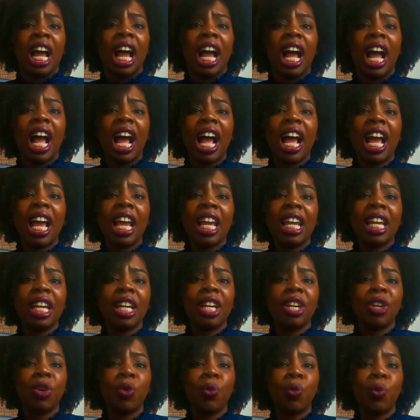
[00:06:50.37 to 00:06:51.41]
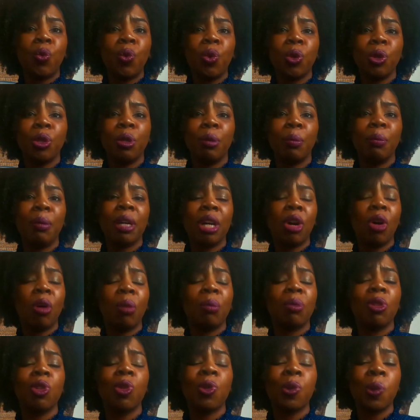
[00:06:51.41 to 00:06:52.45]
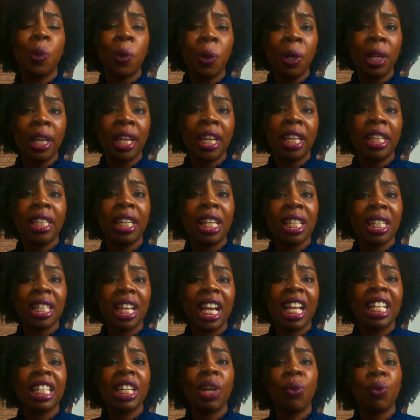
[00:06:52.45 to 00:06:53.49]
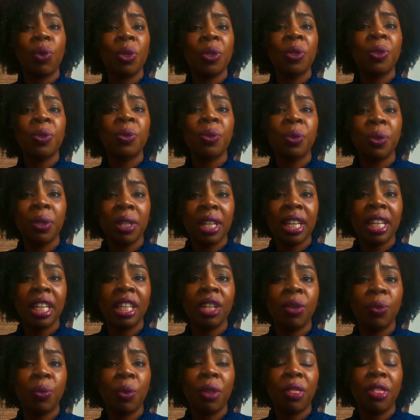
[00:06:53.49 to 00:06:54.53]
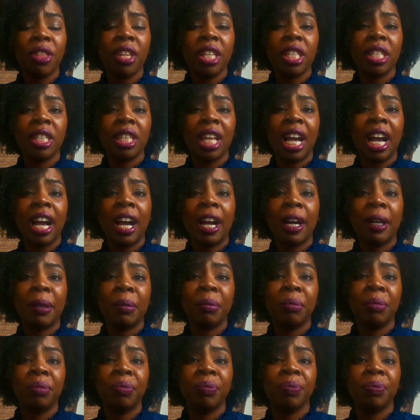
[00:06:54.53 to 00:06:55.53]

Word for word: i would become swollen yes guys i was swollen with this um